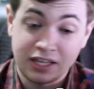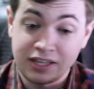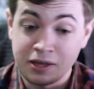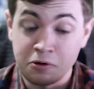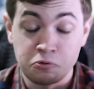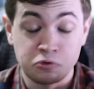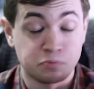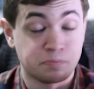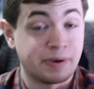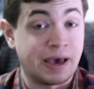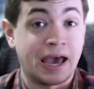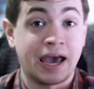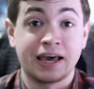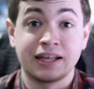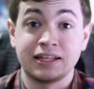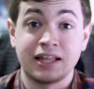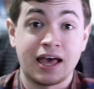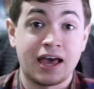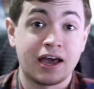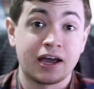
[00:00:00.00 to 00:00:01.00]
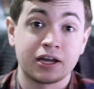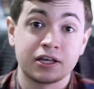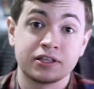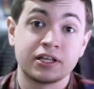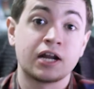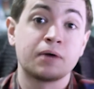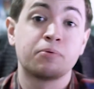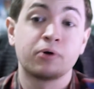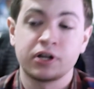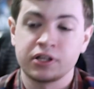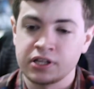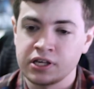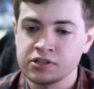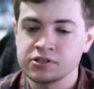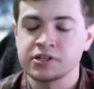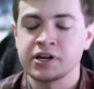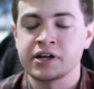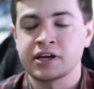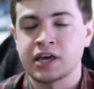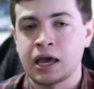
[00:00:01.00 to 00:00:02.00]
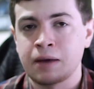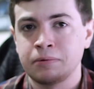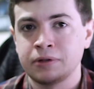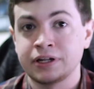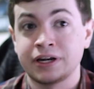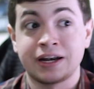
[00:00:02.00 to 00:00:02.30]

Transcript: it was bad lag. Then I put in the Ethernet cable,